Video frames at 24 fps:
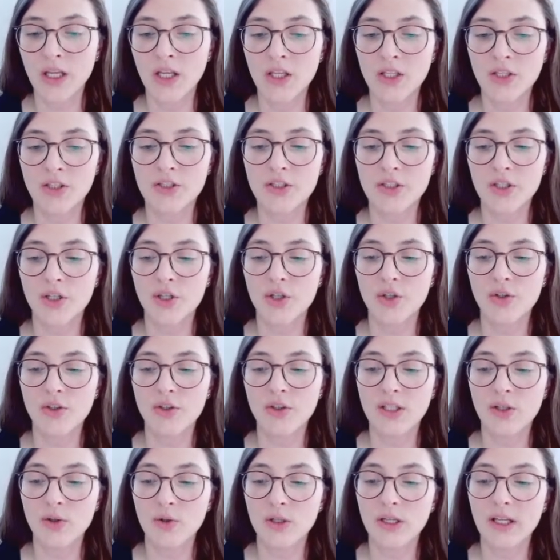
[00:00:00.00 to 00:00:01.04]
So
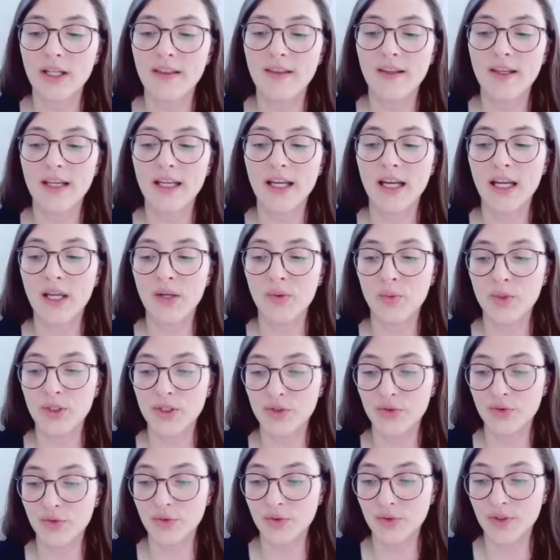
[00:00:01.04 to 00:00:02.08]
the only thing I will
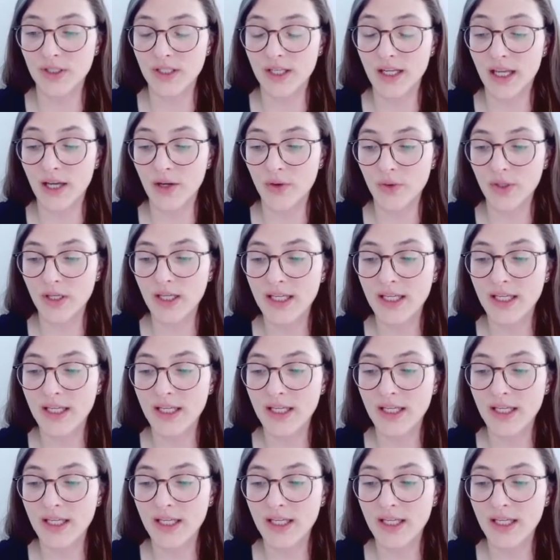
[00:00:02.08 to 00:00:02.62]
do now